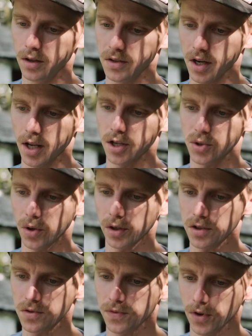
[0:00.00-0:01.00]
Today is
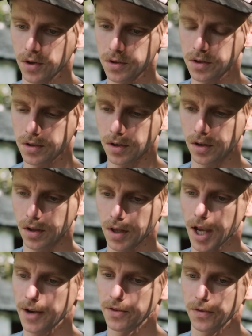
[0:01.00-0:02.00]
August 1st.
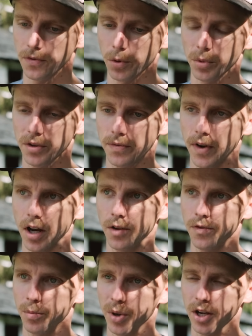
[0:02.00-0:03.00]
They haven't formally
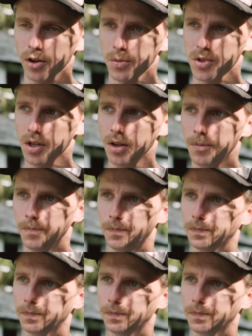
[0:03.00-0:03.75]
filed for bankruptcy.